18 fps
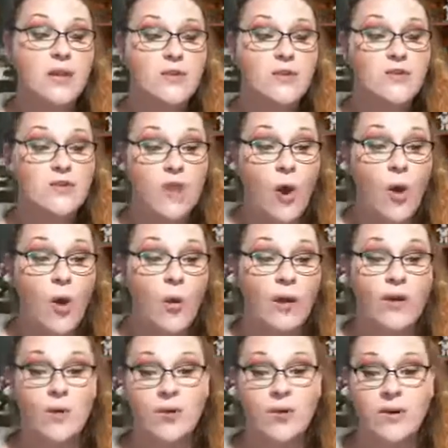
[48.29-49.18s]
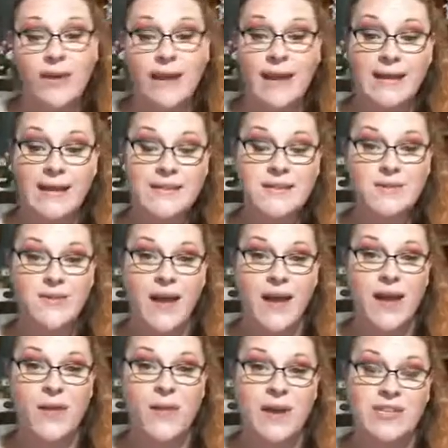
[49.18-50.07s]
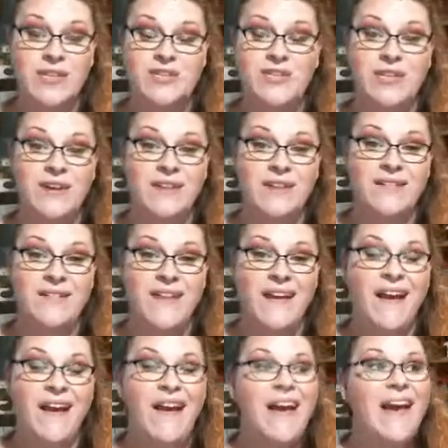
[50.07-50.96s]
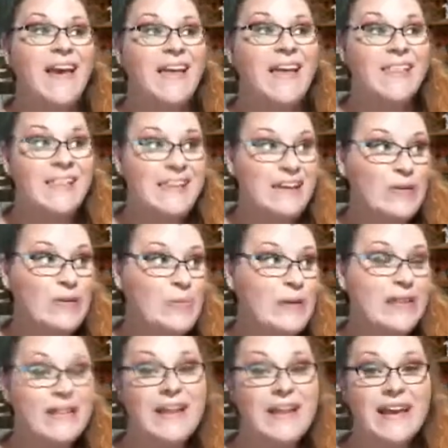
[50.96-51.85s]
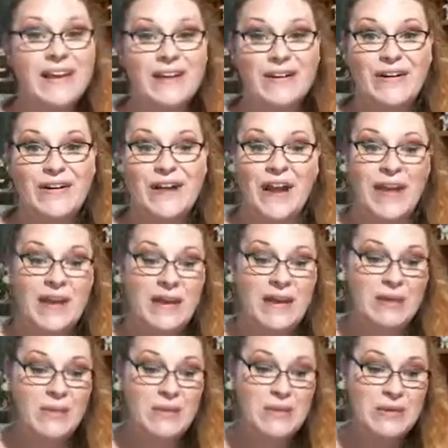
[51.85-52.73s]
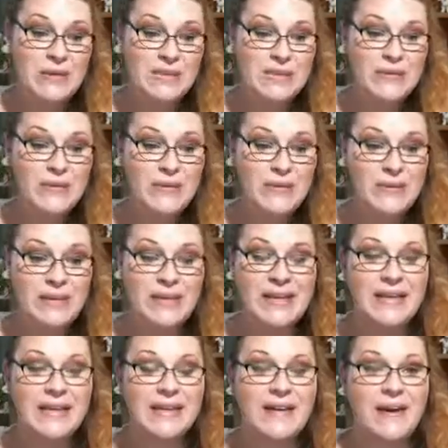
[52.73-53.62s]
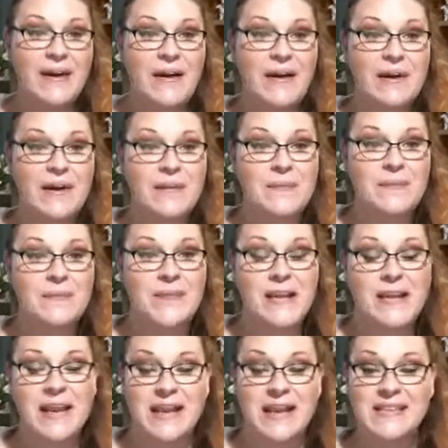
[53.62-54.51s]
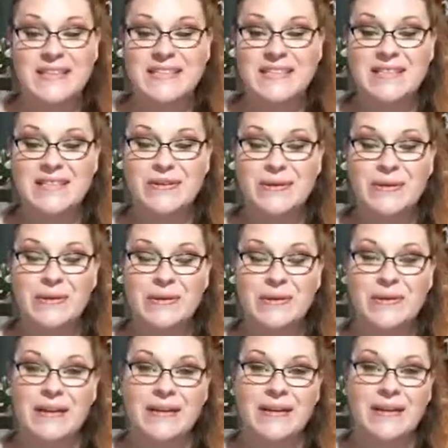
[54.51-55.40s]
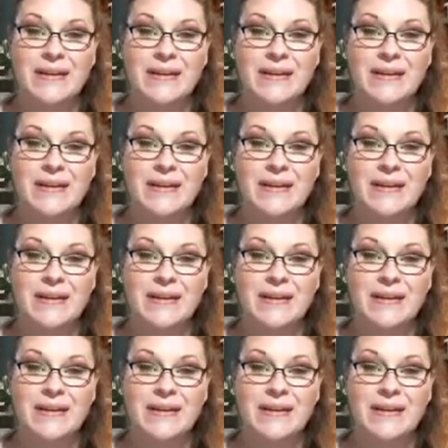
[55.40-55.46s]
So in order to answer that question, a little bit later, I am going to read a nice little